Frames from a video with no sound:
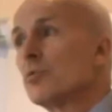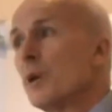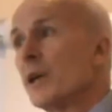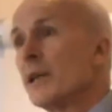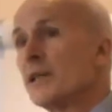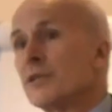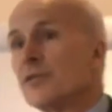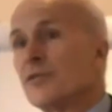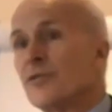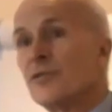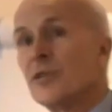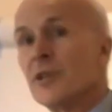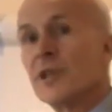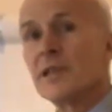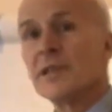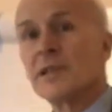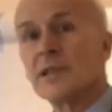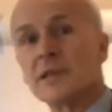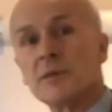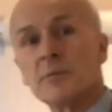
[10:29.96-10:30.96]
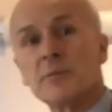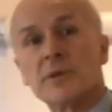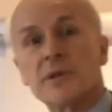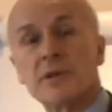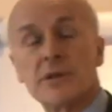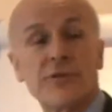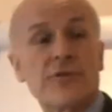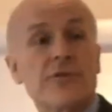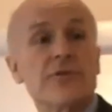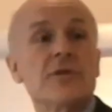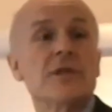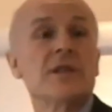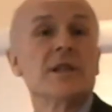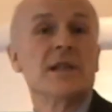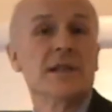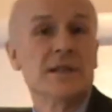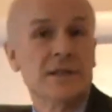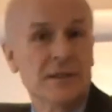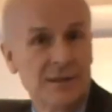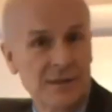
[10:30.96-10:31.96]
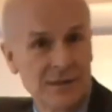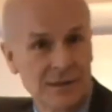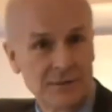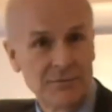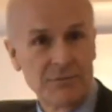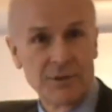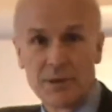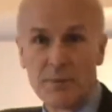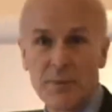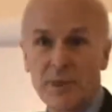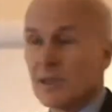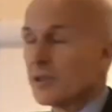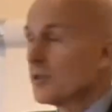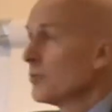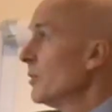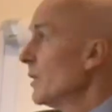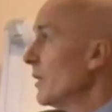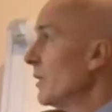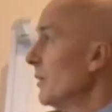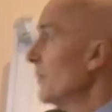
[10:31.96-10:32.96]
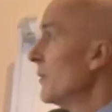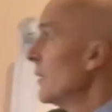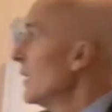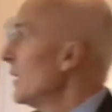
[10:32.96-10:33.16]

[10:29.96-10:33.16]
ways of finding them that are free. Well, you may as well.